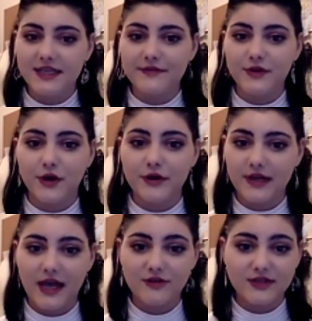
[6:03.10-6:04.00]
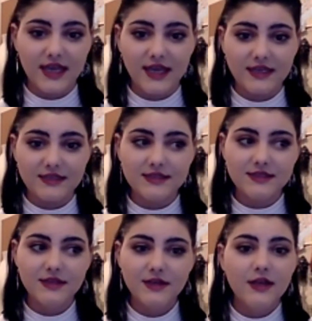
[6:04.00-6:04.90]
even on cloudy
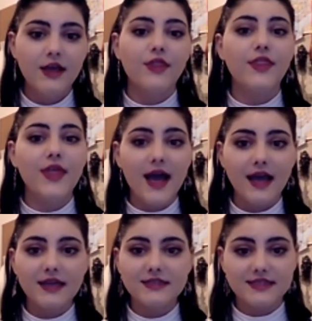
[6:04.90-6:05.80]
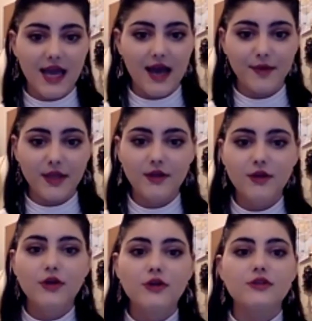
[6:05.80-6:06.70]
days? That is the Abbe.
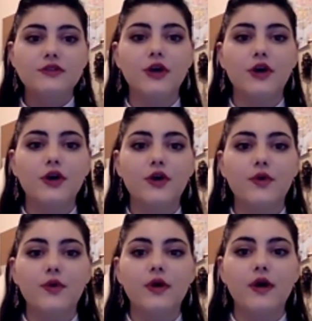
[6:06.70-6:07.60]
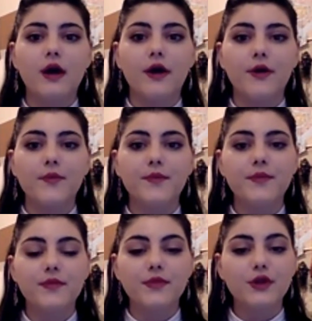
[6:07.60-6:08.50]
So um,
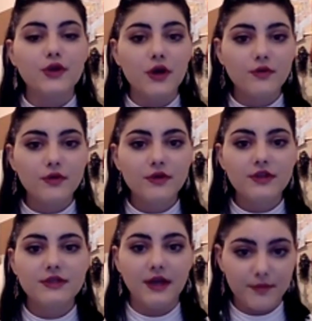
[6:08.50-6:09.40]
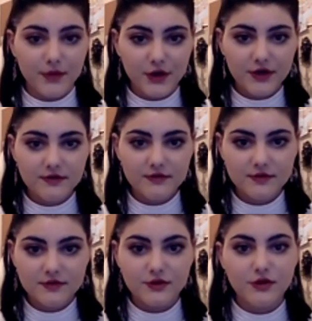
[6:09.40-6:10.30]
the lower the number,
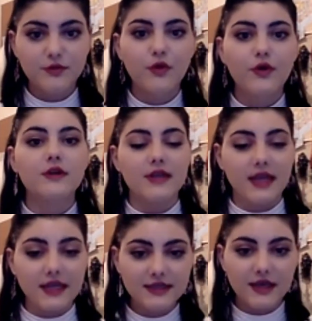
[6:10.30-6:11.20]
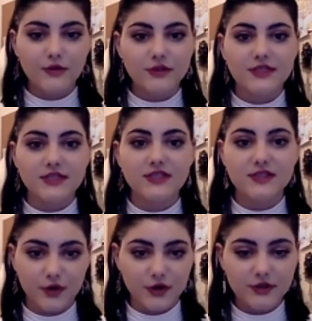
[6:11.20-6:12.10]
the more light that will
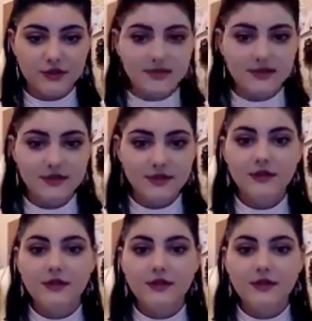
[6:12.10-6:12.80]
disperse.